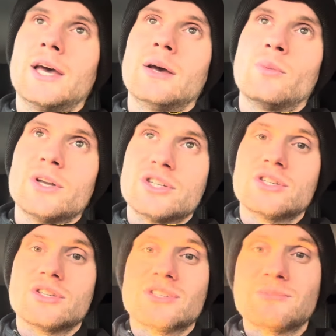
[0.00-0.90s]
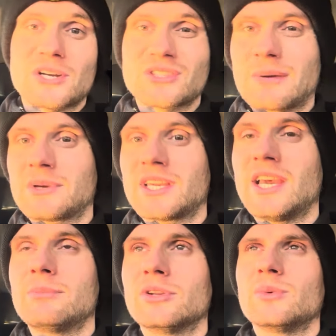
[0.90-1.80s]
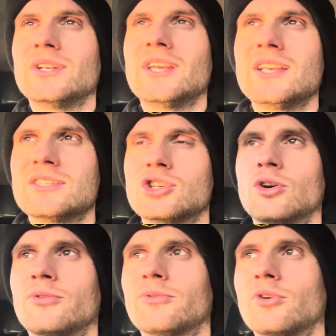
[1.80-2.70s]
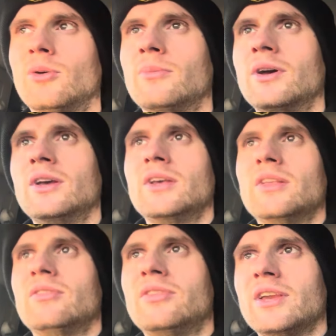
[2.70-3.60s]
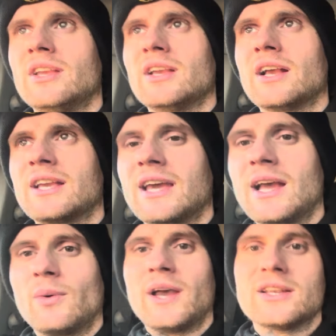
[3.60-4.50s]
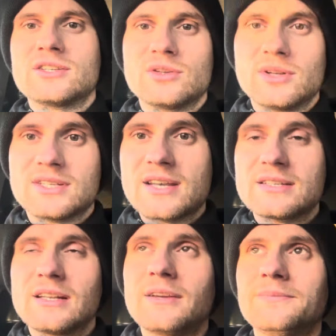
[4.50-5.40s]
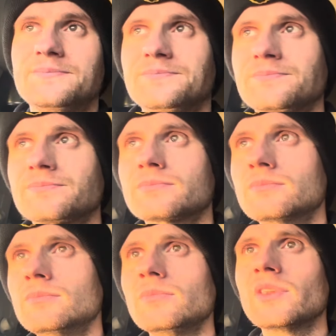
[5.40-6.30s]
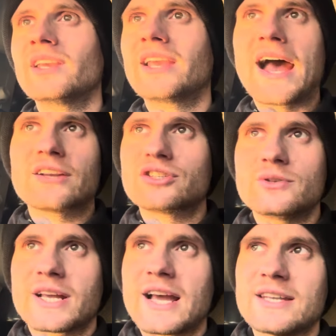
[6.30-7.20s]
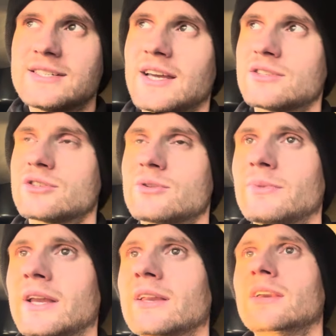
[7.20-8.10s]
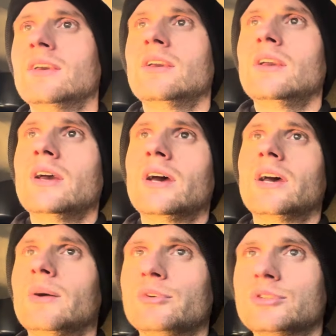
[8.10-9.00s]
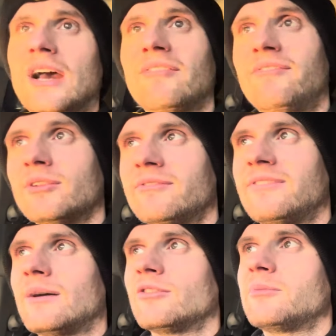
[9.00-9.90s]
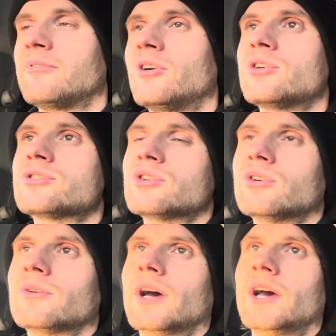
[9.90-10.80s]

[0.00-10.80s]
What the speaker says: which is the special type of cable that we need to go from the gateway to the Tesla. You can't just use a Cat 6 or something, which I have fallen foul of before. So